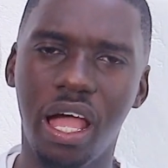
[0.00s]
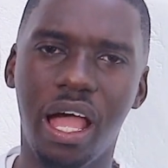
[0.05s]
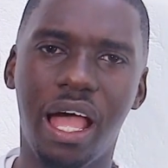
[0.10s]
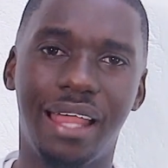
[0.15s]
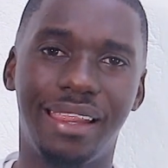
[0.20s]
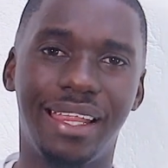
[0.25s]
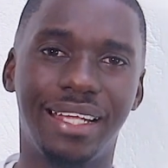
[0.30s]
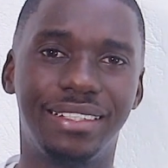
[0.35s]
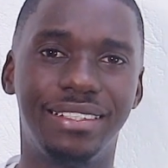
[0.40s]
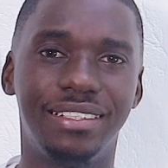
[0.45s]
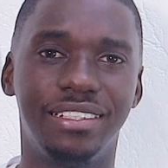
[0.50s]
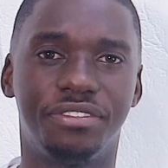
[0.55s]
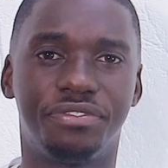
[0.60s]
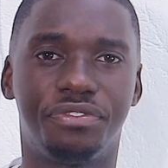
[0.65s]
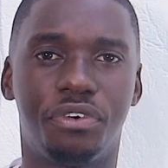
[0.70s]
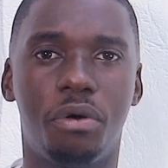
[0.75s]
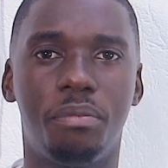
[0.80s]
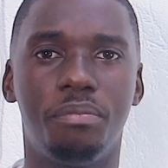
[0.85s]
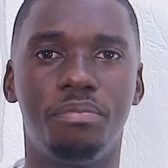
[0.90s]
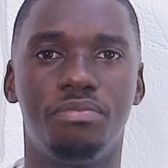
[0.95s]
that is
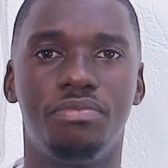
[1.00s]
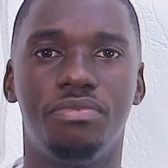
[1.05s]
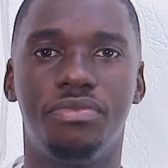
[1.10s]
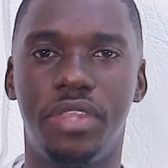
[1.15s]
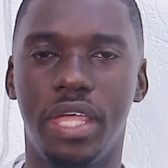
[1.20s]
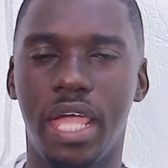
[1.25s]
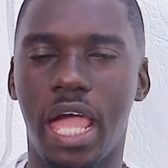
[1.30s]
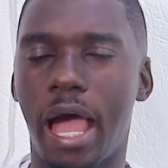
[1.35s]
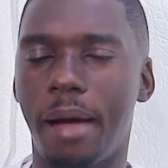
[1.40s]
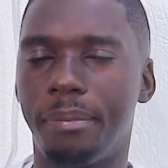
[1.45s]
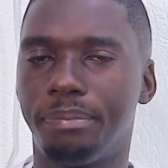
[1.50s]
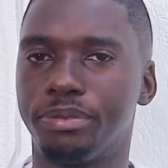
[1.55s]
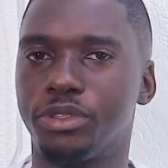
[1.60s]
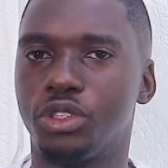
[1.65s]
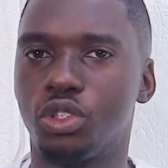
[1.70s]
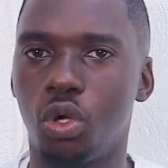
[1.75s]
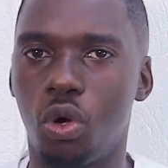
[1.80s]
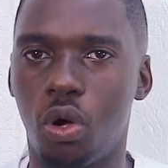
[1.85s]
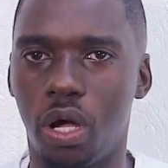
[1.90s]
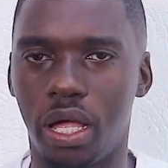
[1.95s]
from the App
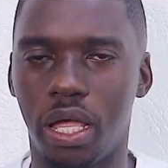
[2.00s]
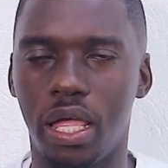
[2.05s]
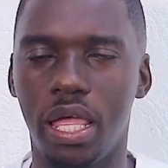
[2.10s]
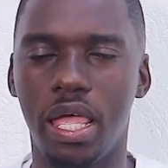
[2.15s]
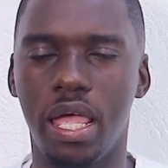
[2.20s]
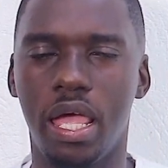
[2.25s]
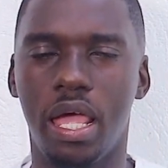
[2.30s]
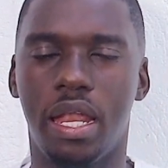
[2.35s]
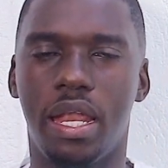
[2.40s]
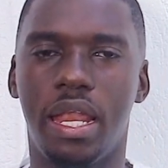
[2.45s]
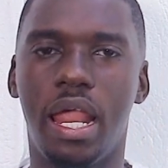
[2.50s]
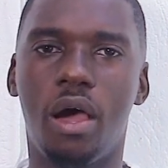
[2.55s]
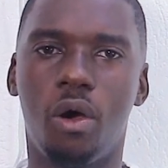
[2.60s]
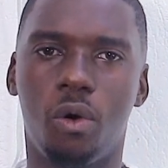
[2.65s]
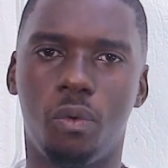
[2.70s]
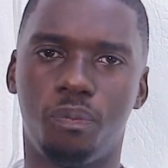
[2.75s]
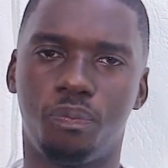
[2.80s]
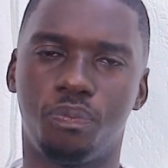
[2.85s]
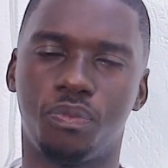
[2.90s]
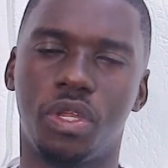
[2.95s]
Store.
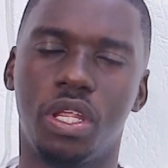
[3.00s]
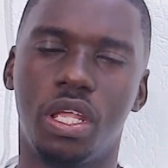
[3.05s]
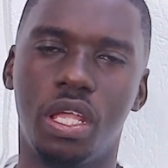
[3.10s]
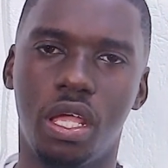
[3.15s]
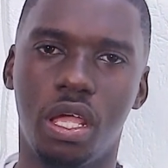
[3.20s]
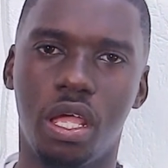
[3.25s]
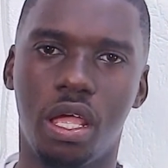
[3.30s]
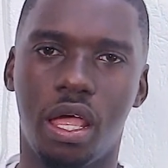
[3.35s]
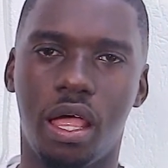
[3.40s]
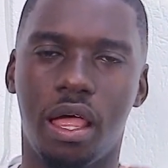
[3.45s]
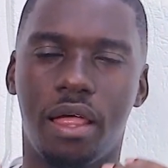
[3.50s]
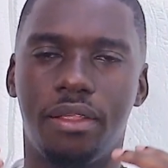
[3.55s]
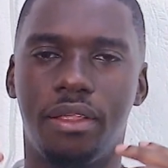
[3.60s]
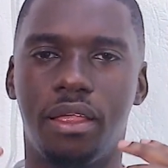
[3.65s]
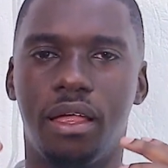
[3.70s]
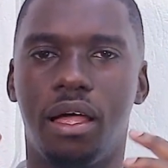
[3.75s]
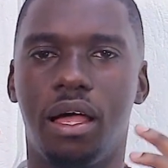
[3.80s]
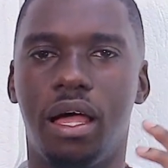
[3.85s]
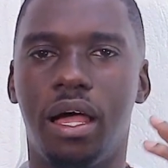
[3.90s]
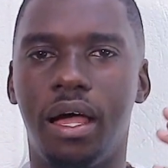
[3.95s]
Now,
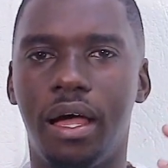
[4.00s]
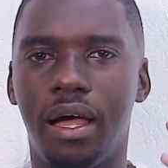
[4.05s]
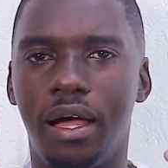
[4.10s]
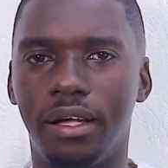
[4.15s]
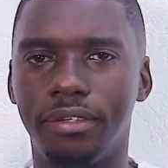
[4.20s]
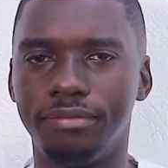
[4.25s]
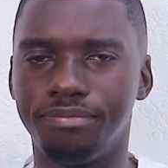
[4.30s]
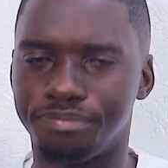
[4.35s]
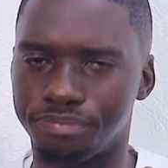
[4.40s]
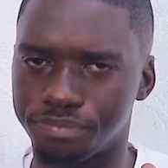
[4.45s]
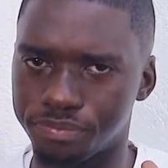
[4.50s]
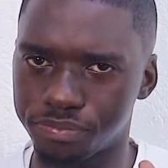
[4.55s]
uh,